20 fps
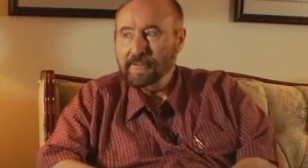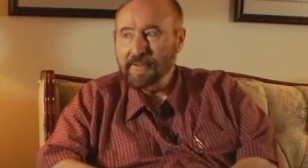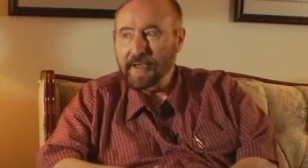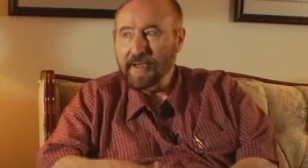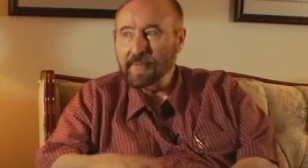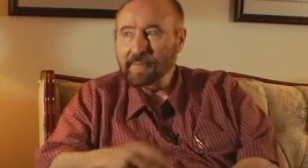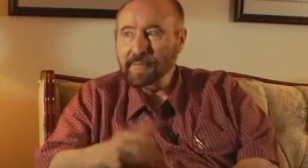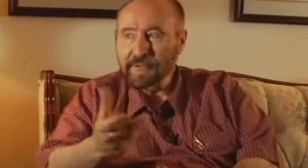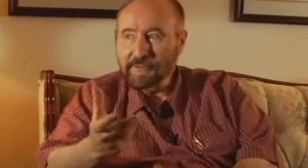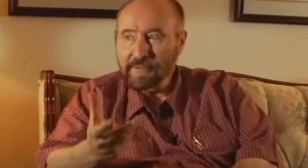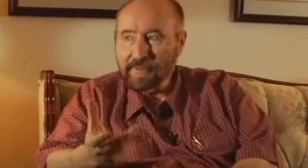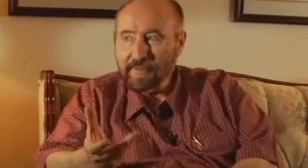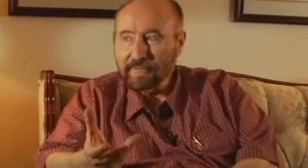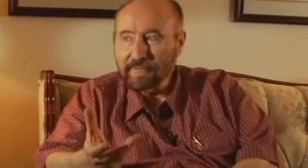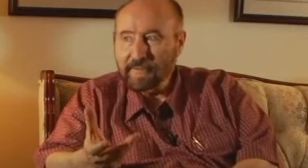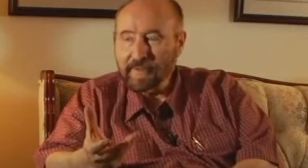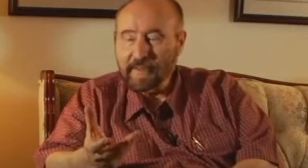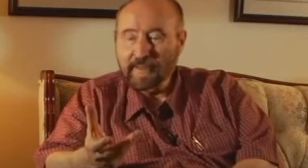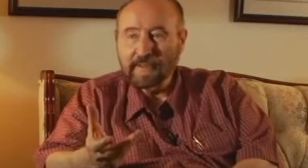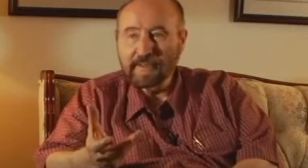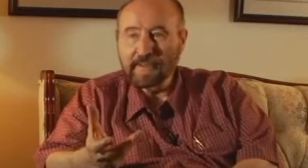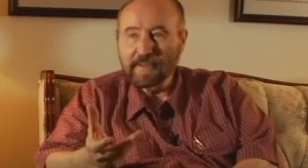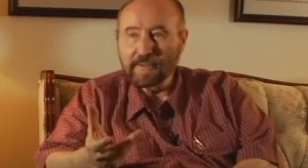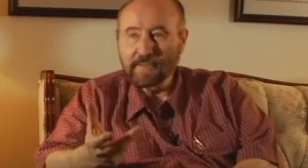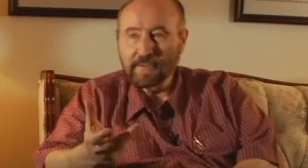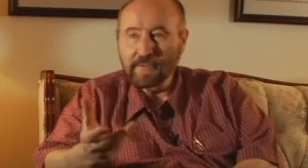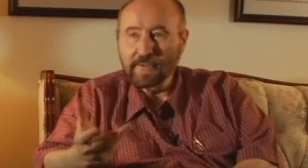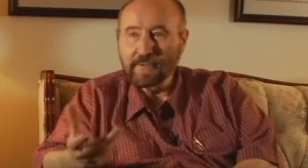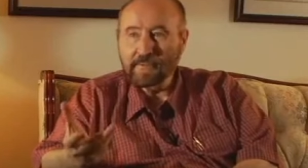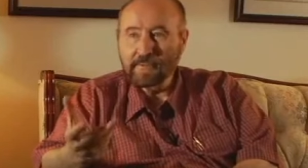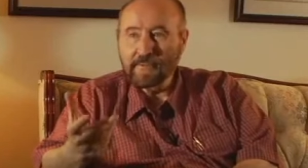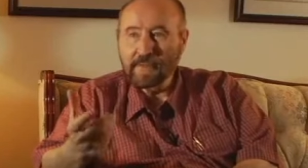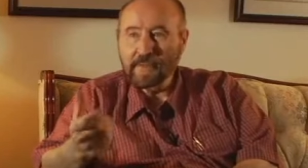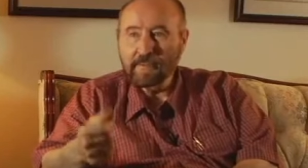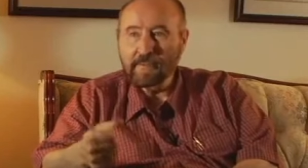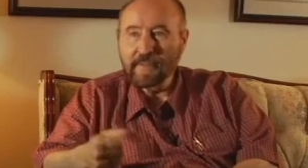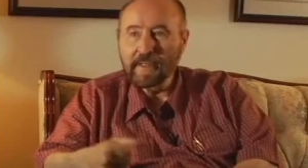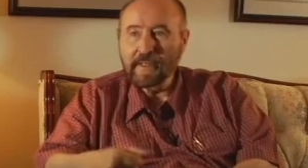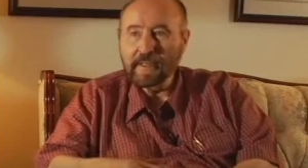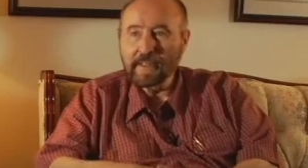capturing Faraday's work
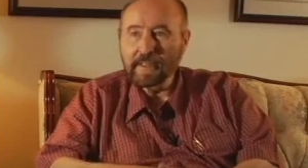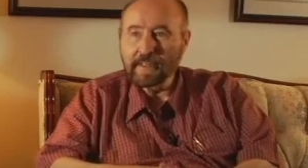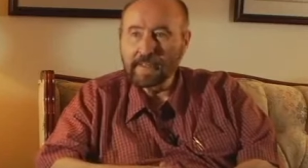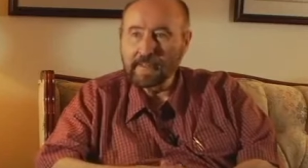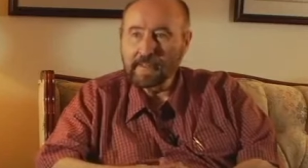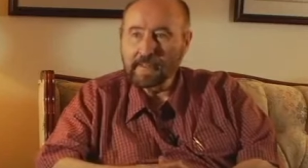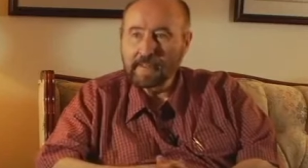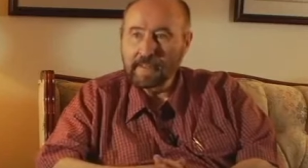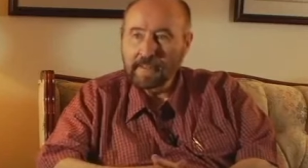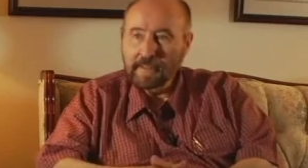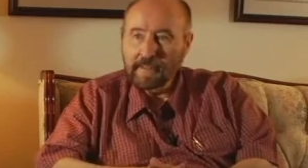mathematically.